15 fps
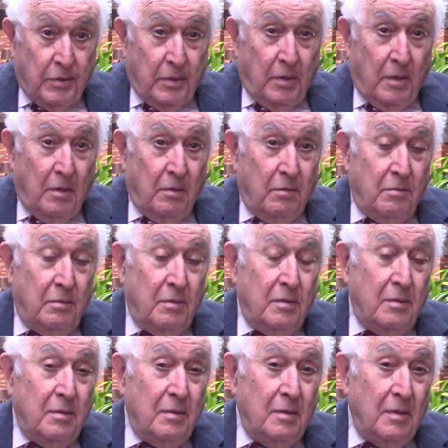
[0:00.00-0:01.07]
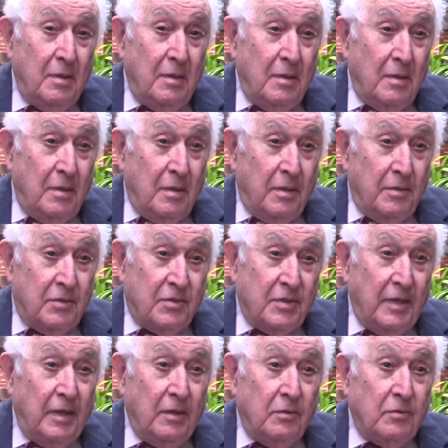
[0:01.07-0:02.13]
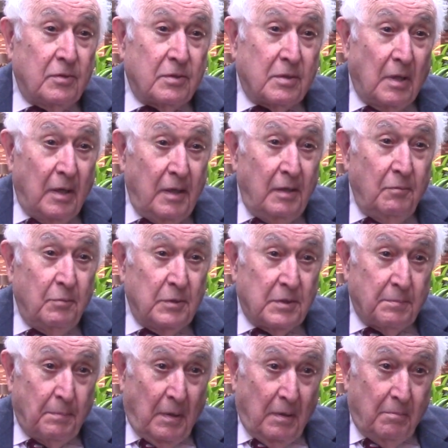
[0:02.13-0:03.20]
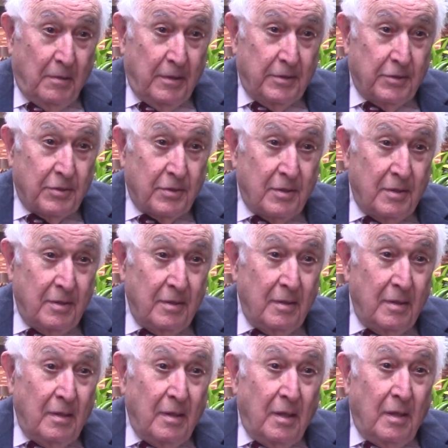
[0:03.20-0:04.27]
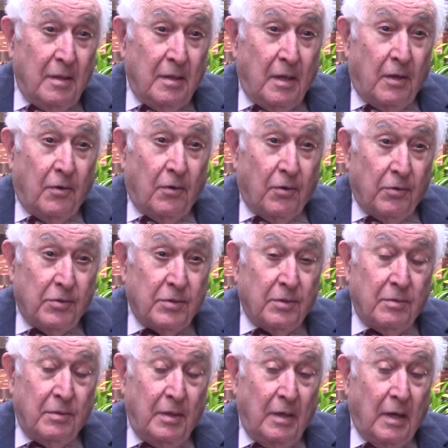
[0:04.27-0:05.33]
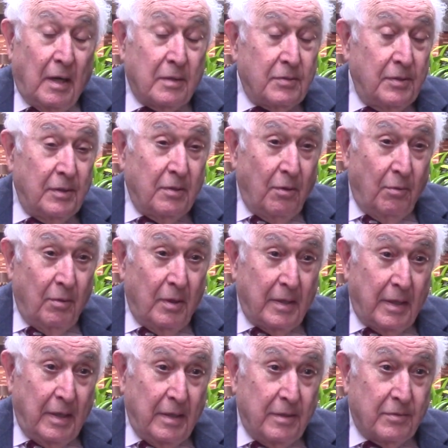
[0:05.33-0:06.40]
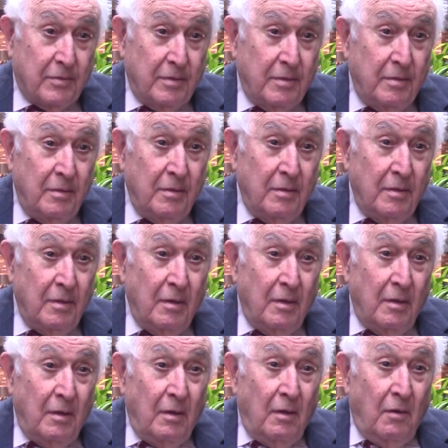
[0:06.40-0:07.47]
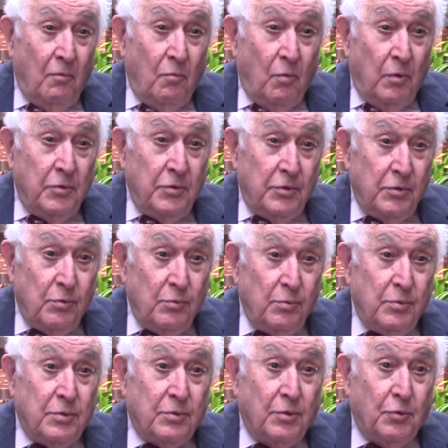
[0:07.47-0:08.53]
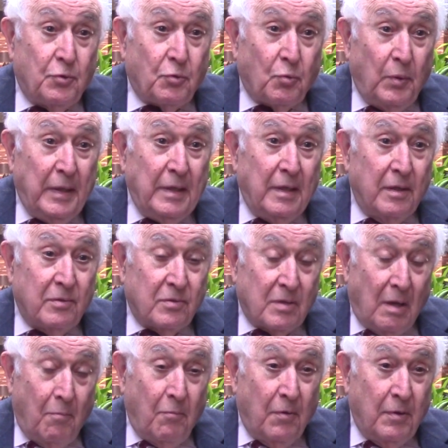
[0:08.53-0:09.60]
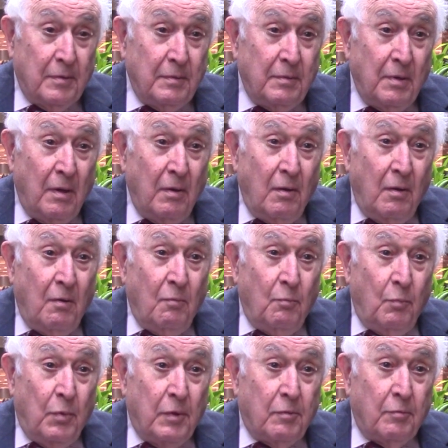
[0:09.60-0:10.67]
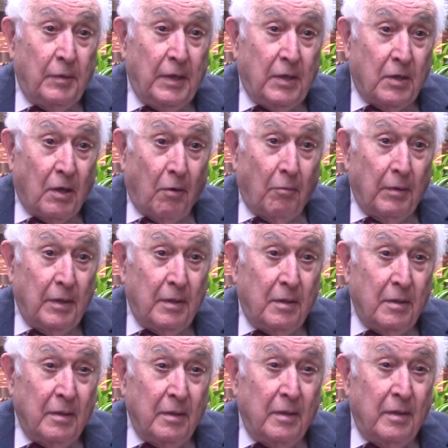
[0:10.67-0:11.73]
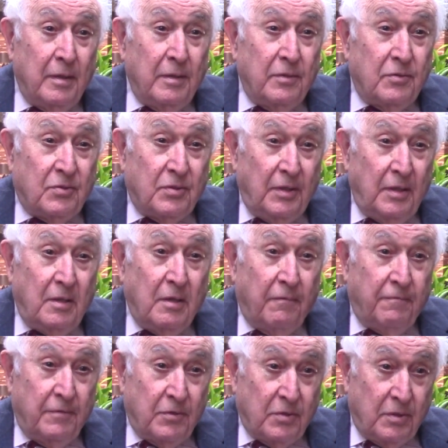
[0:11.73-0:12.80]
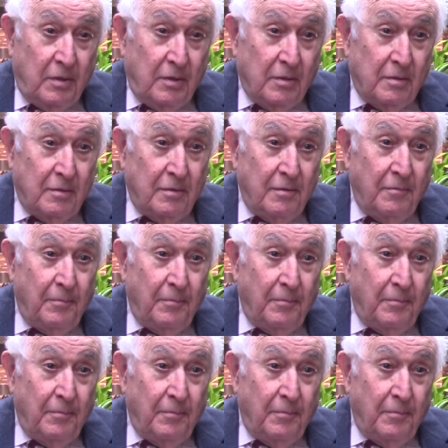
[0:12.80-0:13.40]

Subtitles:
ago, a single study was published that ursodeoxycholic acid was used to treat someone with recurrent C. difficile,